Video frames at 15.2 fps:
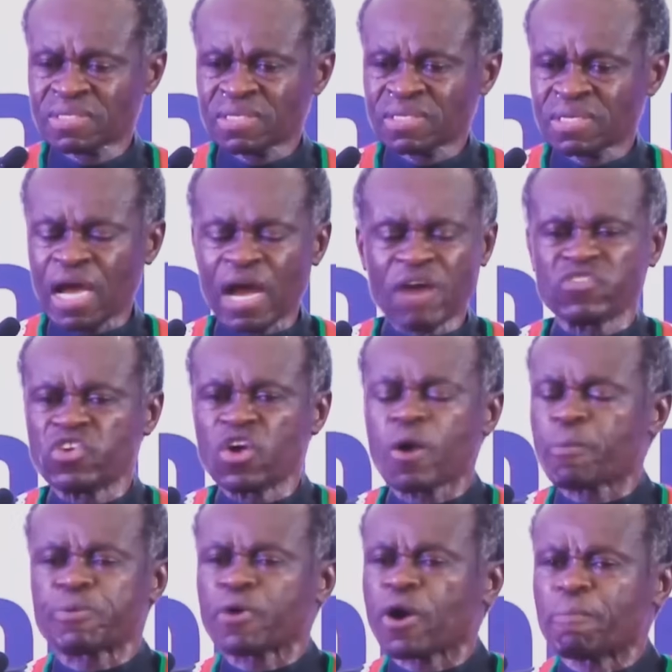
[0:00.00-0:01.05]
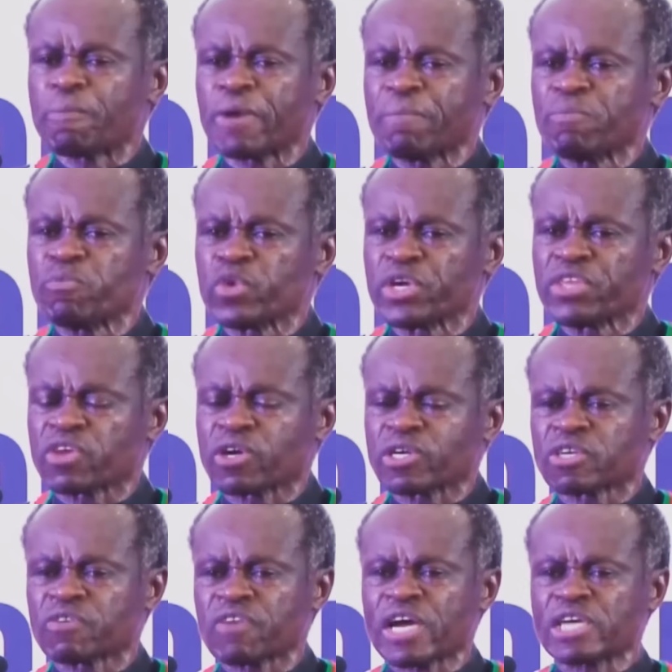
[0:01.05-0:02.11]
I have no problem with
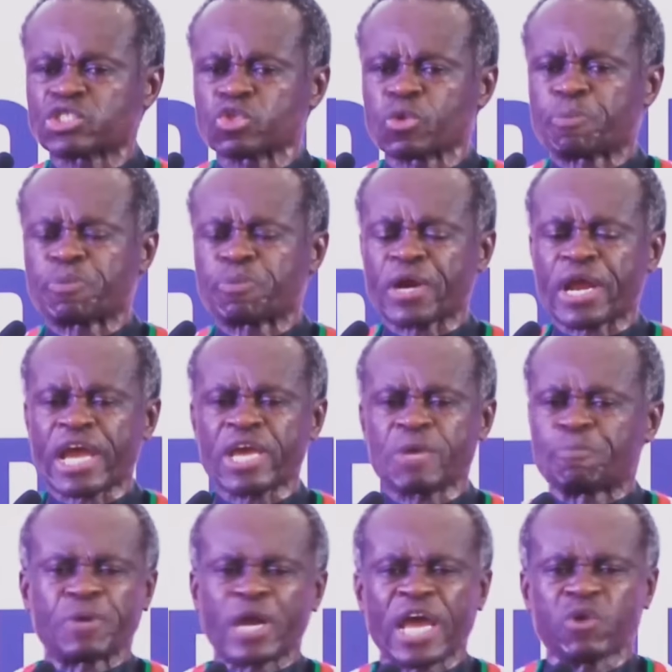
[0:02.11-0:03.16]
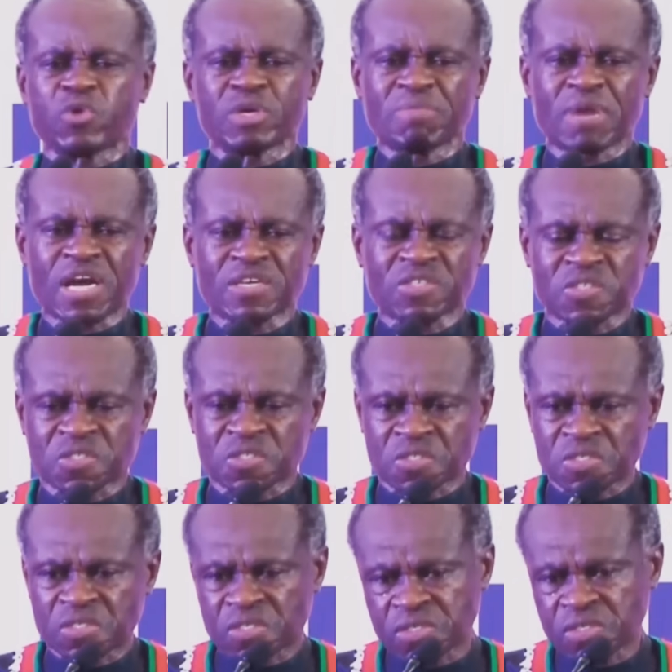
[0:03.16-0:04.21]
those of us who pray we must.
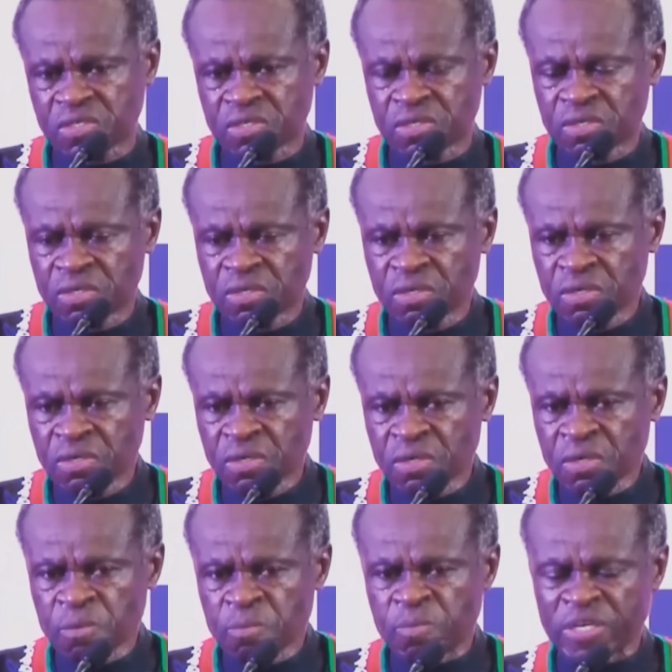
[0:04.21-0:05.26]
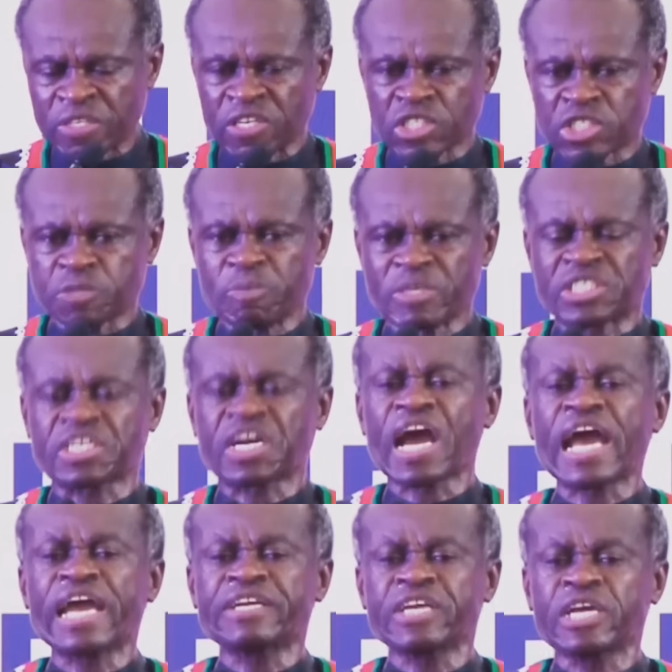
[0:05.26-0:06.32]
But this
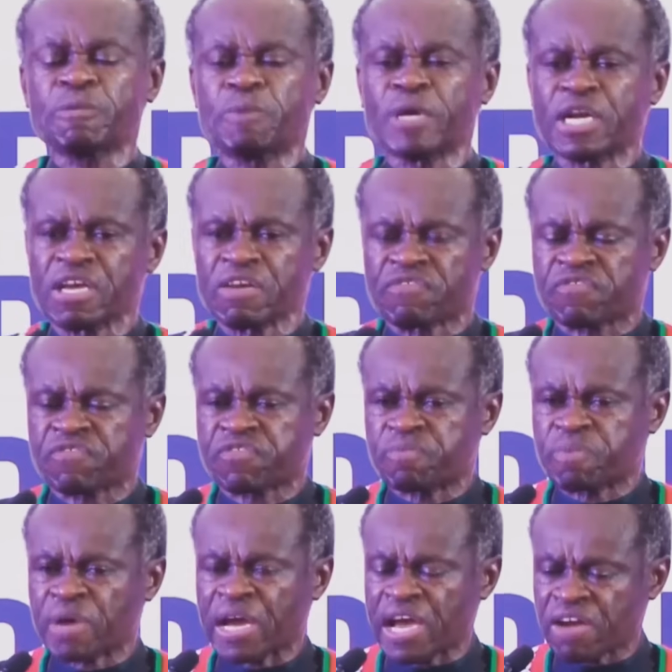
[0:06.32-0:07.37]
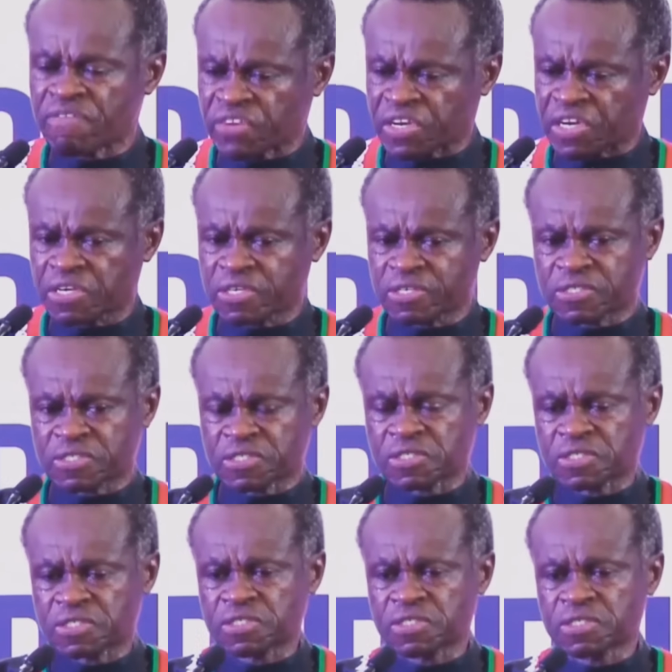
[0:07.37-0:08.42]
misguided belief by Africans
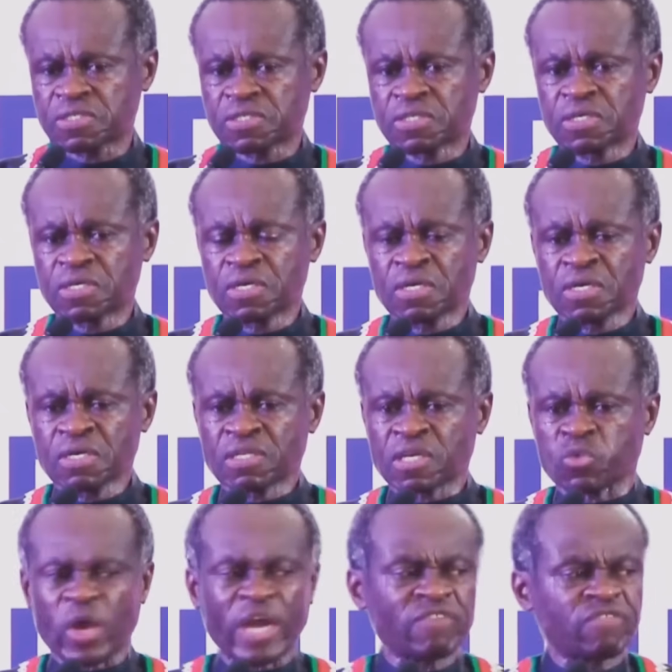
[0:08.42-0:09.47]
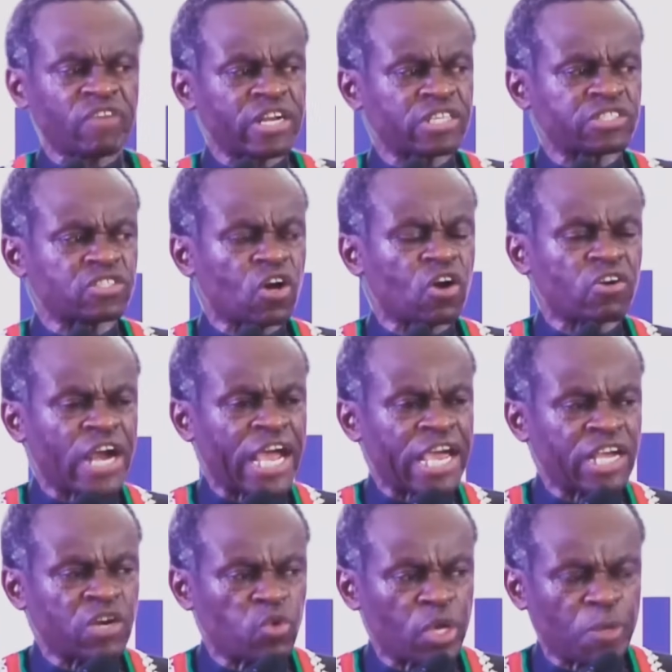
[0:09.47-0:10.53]
that when there is no
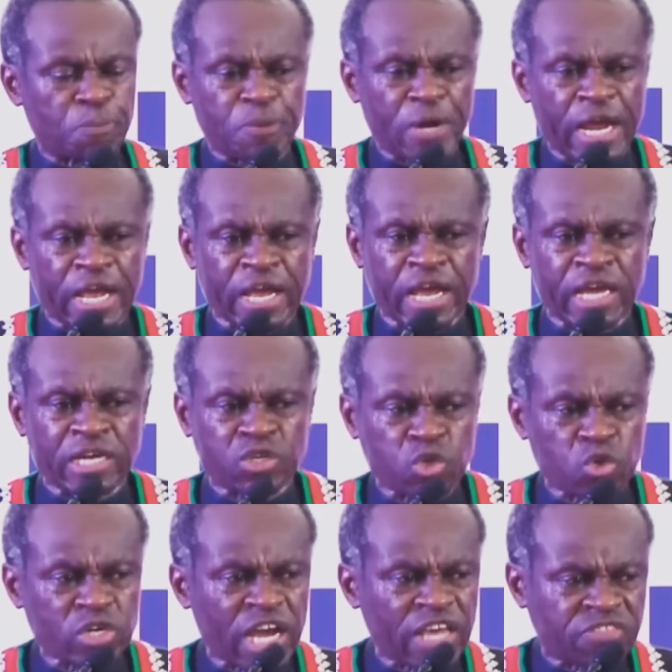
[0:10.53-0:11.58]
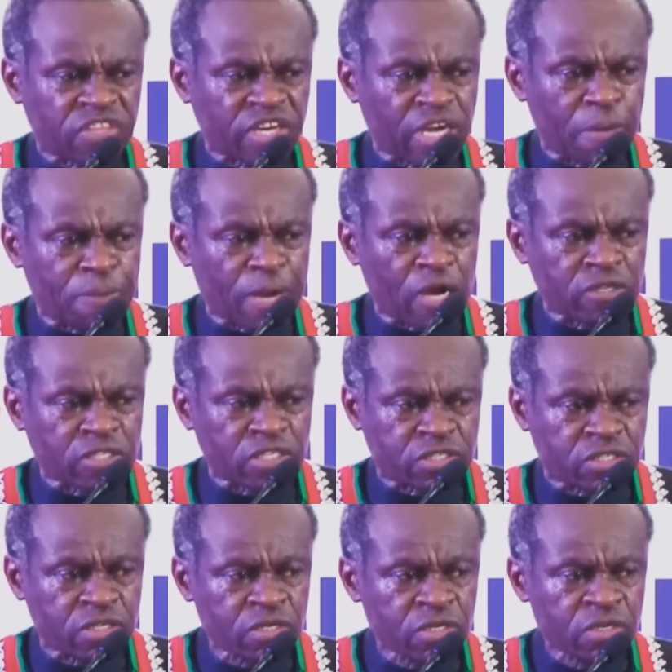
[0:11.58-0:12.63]
rain we pray and do nothing about it
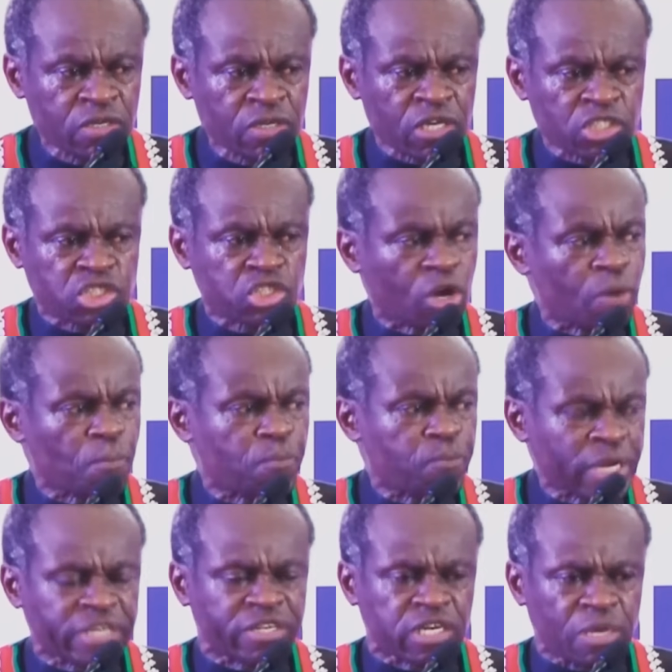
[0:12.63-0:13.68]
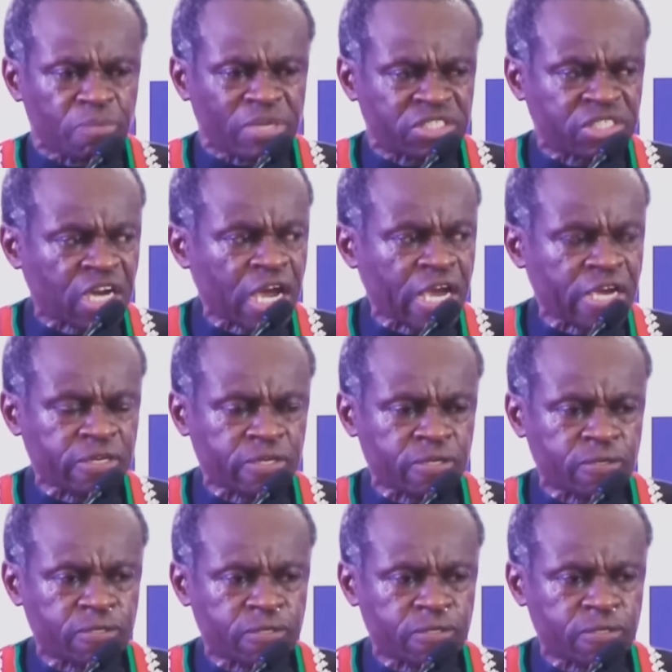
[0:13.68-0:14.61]
is completely misguided.